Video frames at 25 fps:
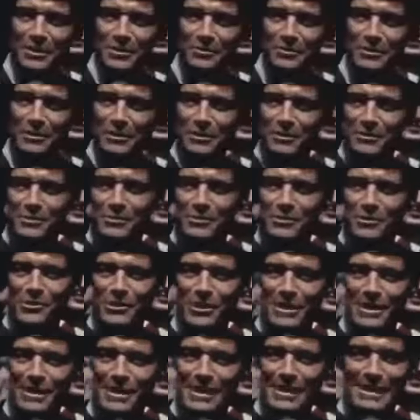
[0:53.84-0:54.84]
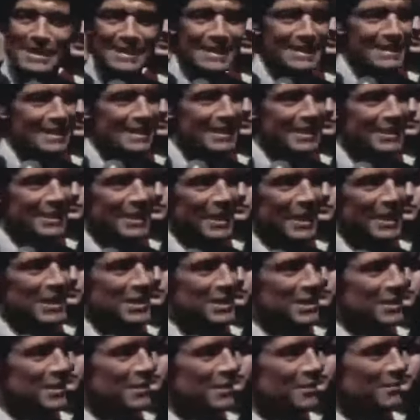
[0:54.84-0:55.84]
Illinois Congressman Philip
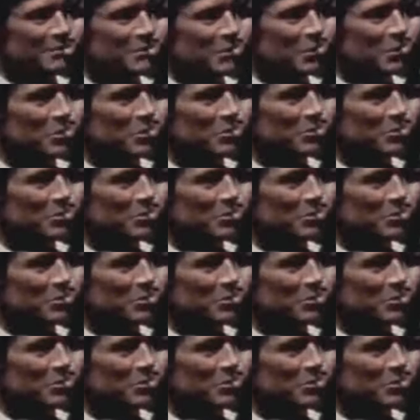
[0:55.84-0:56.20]
Crane, who'd